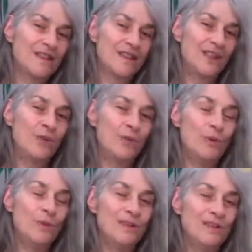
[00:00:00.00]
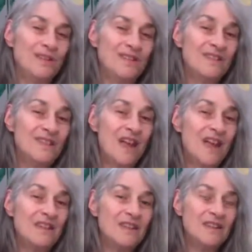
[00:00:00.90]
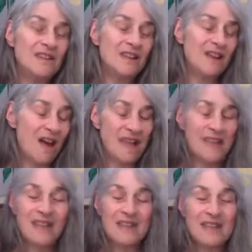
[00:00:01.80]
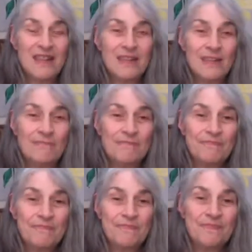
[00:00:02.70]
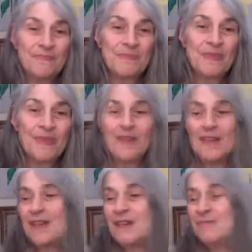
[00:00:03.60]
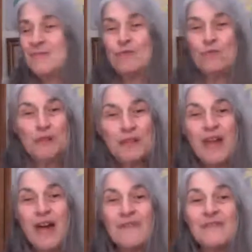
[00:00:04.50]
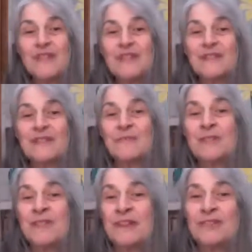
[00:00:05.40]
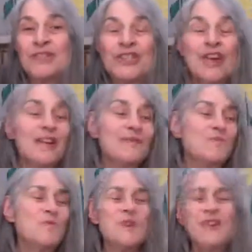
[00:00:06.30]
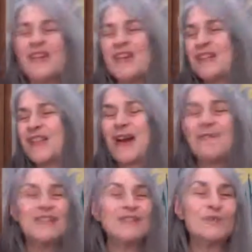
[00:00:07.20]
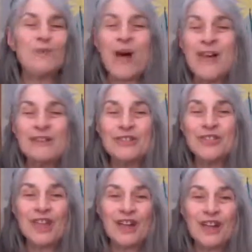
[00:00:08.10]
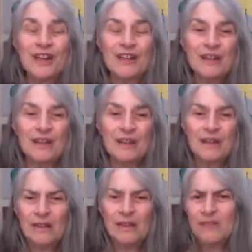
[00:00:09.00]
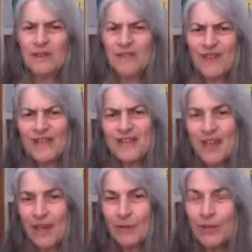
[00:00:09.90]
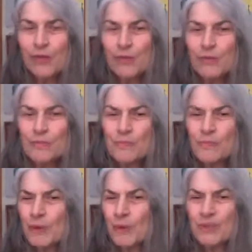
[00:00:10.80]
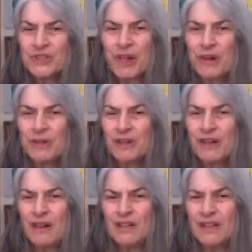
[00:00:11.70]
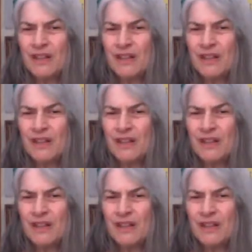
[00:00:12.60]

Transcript: You decide. I can't tell you. It can be really obvious to me that you're stuck and really obvious why you're stuck. But if I tell you what's going on,